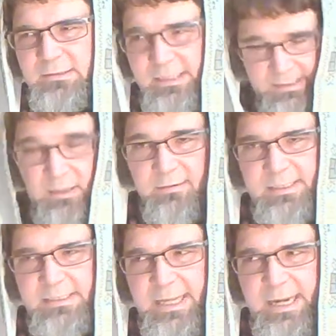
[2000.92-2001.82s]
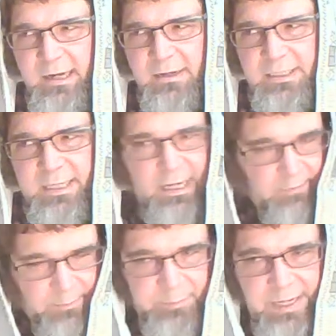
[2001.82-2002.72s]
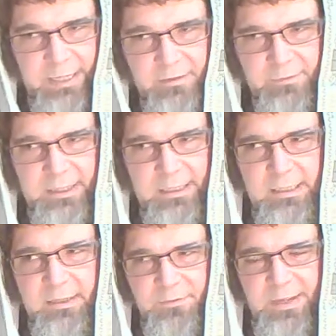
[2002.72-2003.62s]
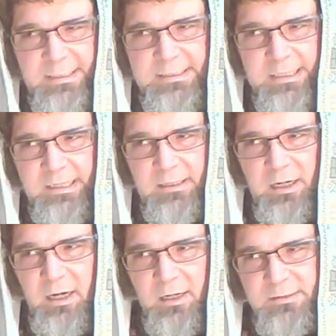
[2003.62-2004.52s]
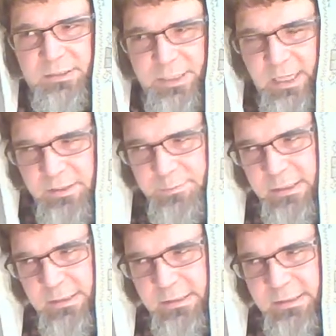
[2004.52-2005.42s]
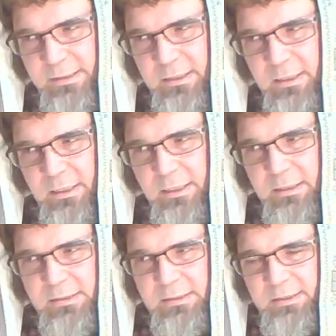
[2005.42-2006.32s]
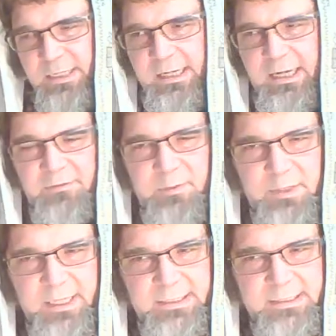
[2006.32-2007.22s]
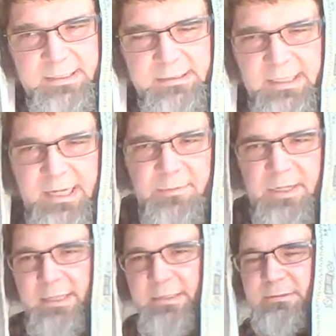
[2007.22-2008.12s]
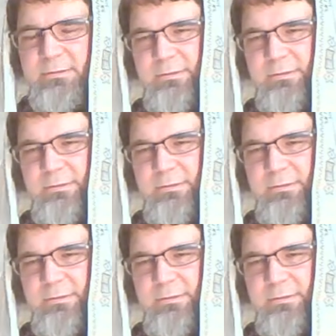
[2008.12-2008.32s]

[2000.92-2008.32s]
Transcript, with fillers: is always there. You got to repent of the things that can cause judgments so you can have the blessings. Amen.